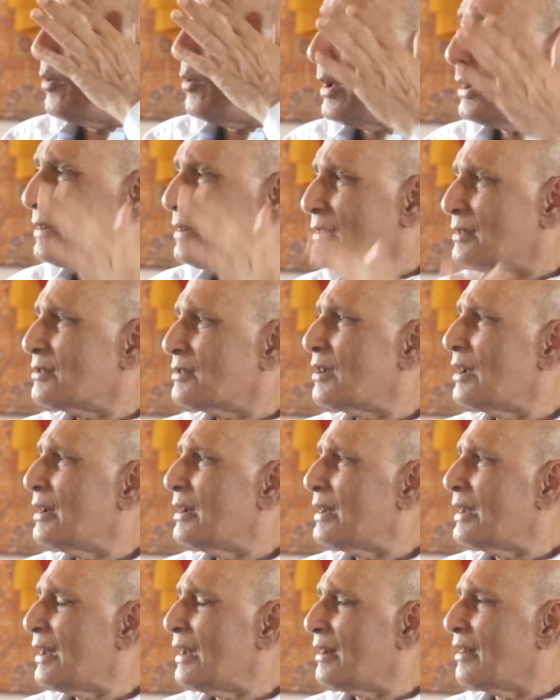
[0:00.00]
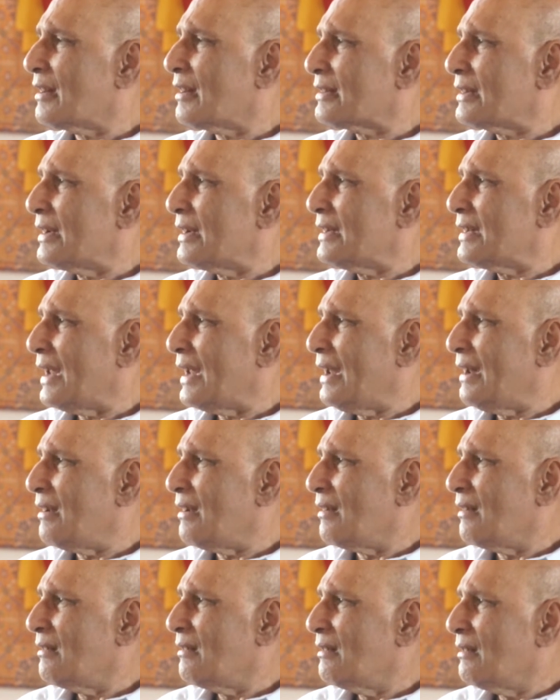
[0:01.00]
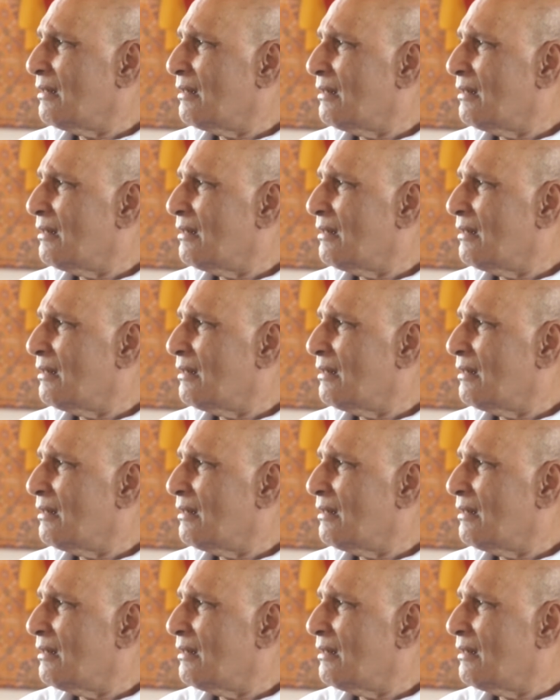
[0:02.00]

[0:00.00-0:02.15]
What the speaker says: What is container contained?